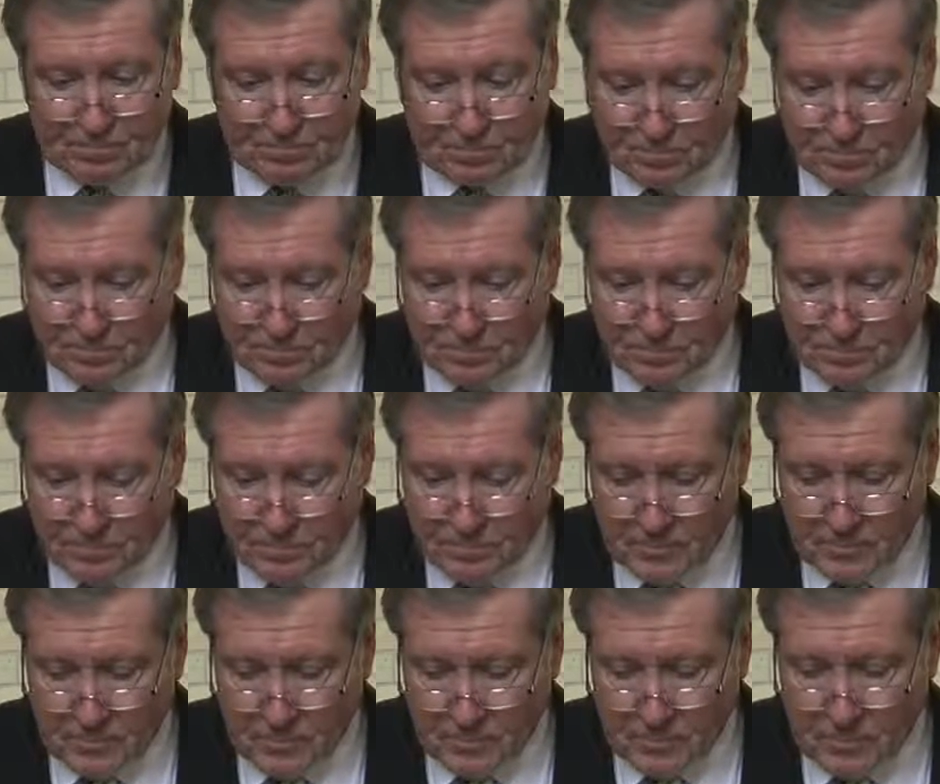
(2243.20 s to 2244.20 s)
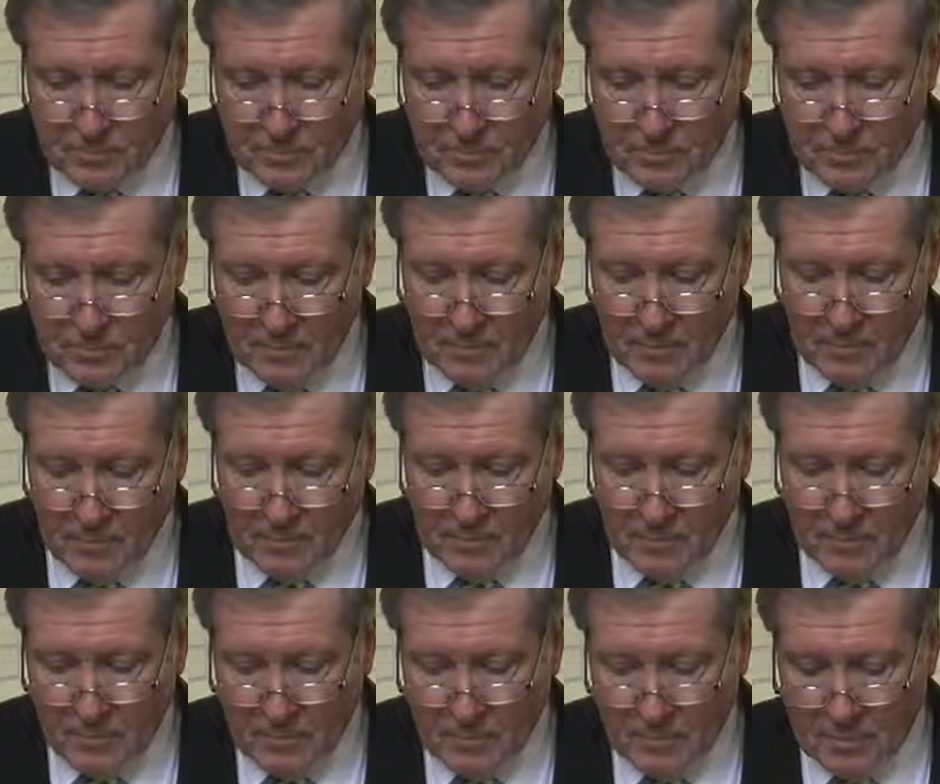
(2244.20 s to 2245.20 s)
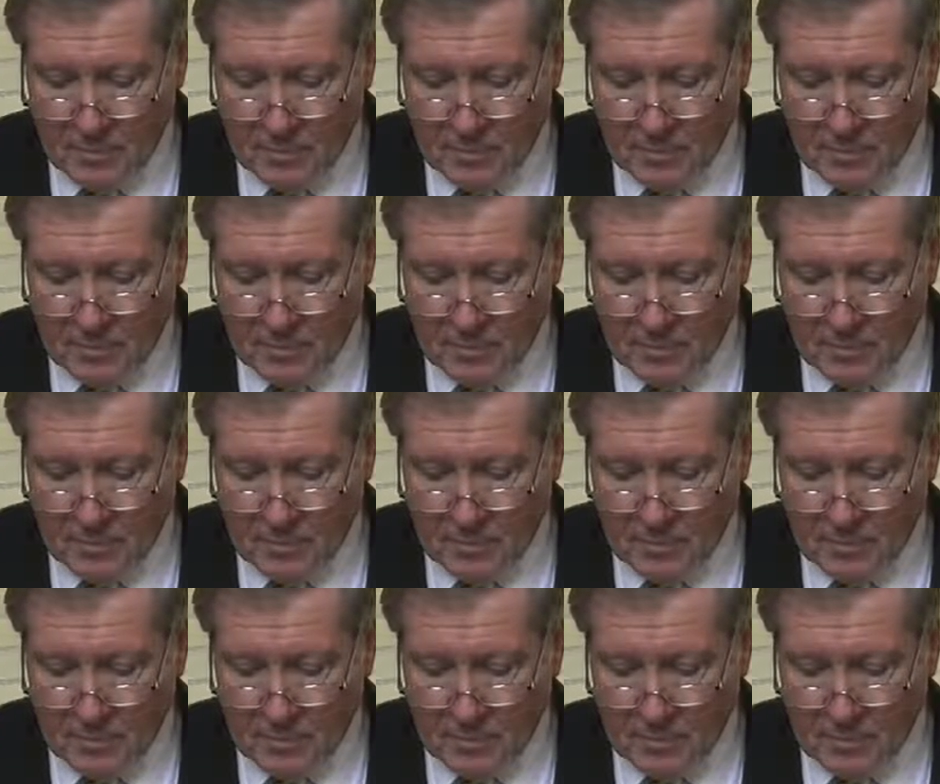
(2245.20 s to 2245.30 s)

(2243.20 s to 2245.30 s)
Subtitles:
Nobody speaks.